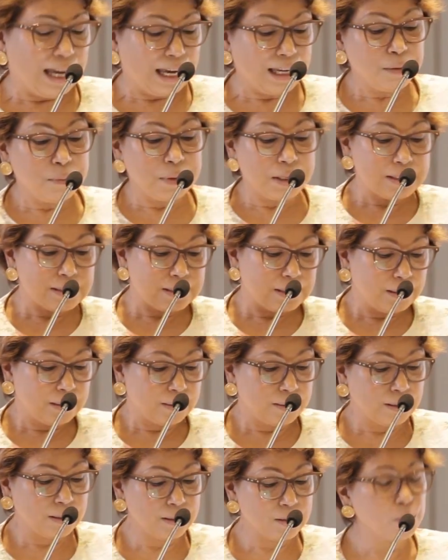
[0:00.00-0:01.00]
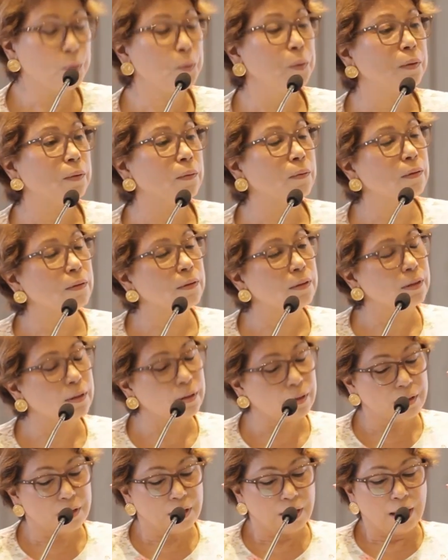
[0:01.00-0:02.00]
Anyways, so
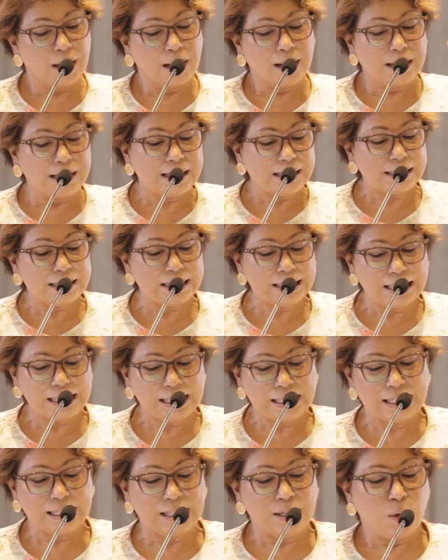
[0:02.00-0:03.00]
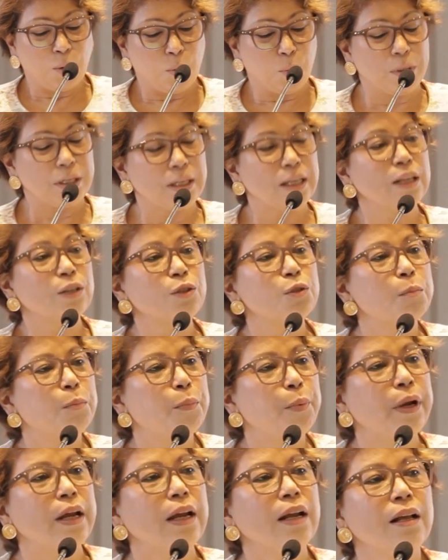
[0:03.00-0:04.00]
clearly we need to
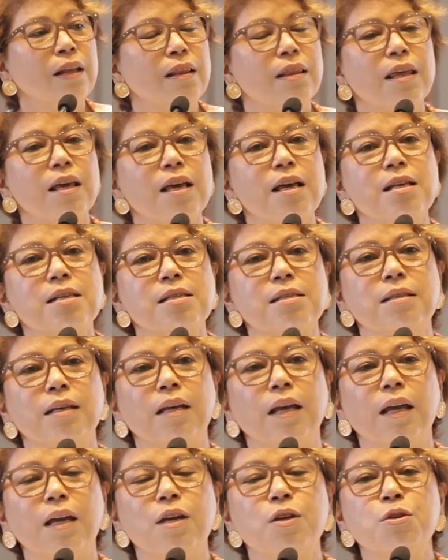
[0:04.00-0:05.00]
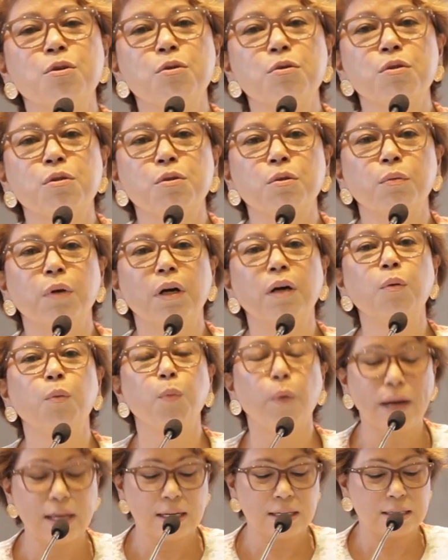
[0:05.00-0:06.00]
bring these issues to
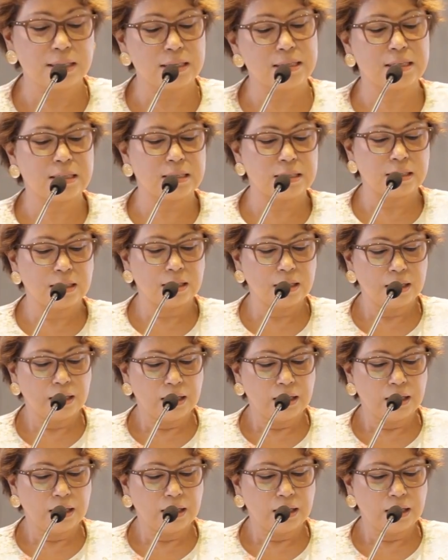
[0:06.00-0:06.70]
awareness.